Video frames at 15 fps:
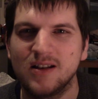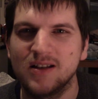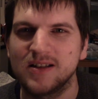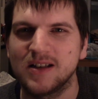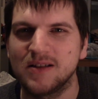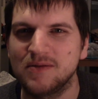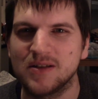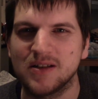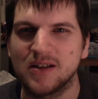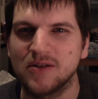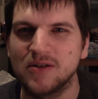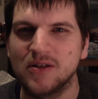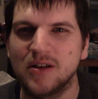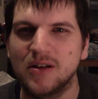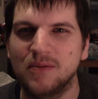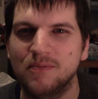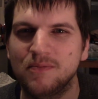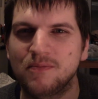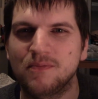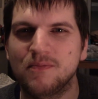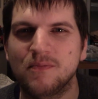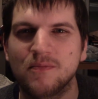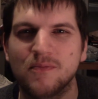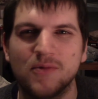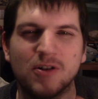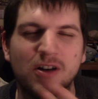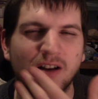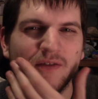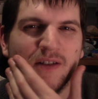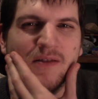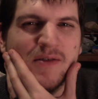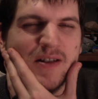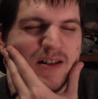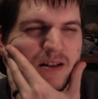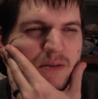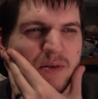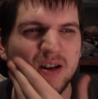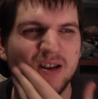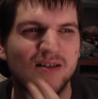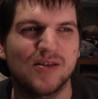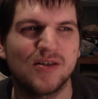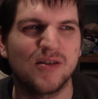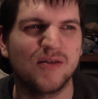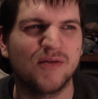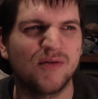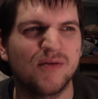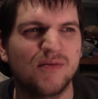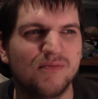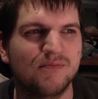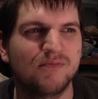Sounds good, but I found it a bit sort of